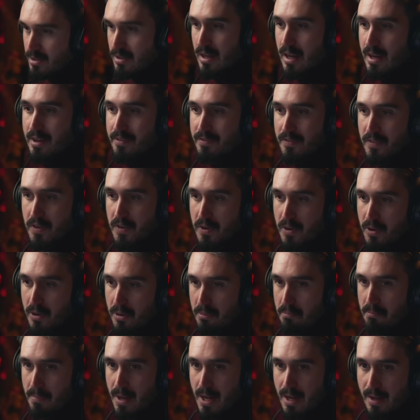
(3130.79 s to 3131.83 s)
I've
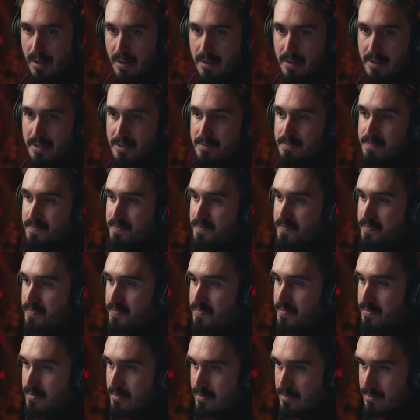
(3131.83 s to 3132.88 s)
got my,
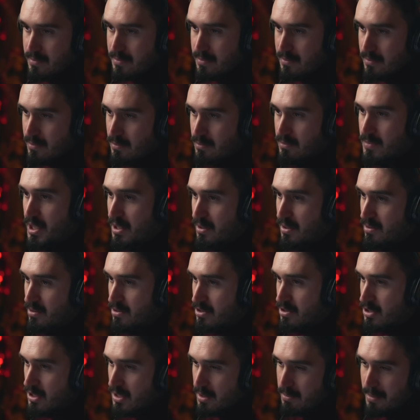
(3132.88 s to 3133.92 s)

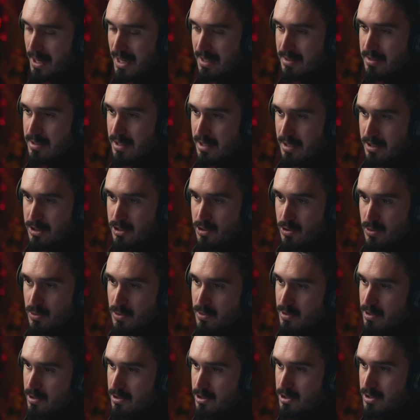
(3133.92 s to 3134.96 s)
Cinematic
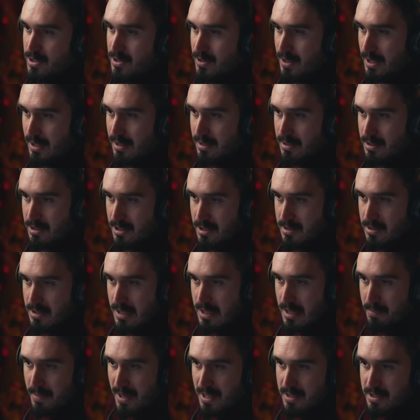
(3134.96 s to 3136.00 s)
Studio strings and
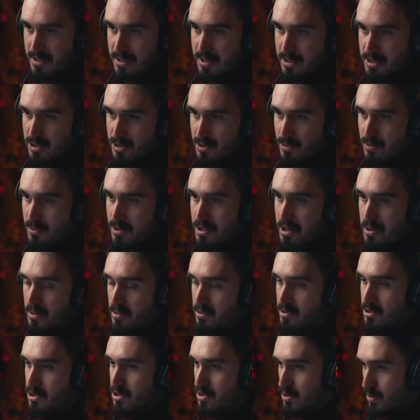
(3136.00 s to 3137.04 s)
Cinematic Studio
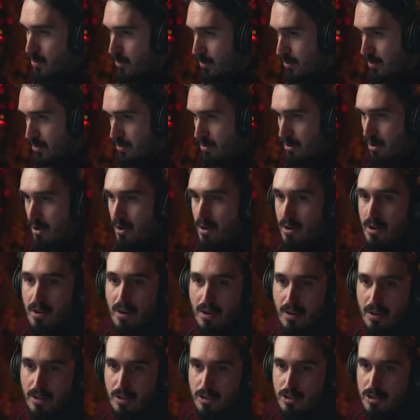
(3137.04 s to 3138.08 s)
solo
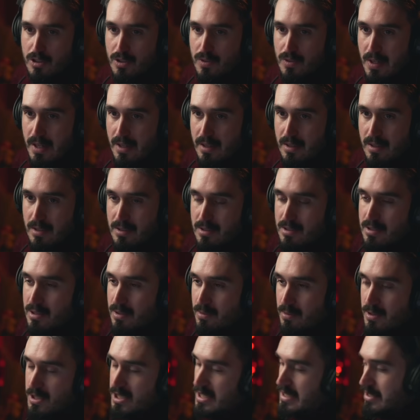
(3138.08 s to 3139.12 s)
strings,
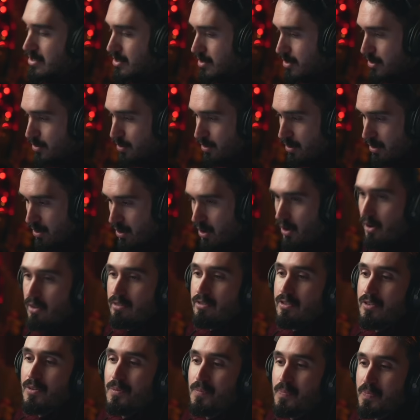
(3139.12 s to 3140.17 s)
which I still
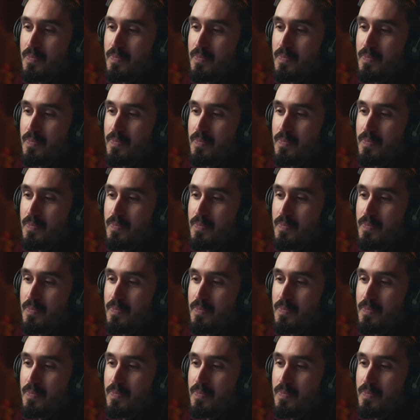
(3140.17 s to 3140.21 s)
love.